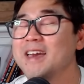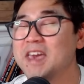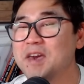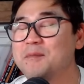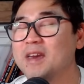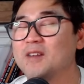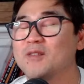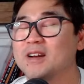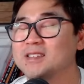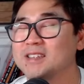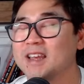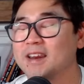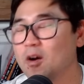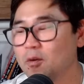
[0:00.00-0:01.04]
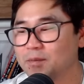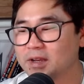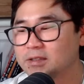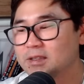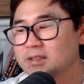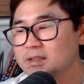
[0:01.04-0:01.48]
It may resonate at home
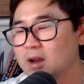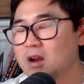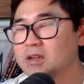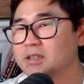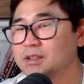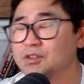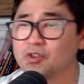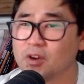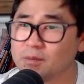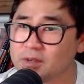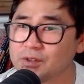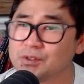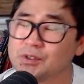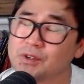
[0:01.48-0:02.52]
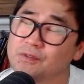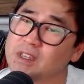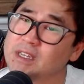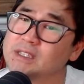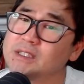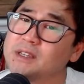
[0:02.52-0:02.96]
because this card is attributed to
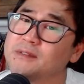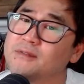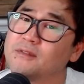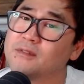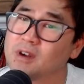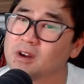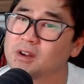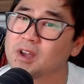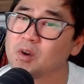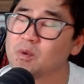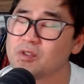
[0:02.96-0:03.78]
Venus in Virgo,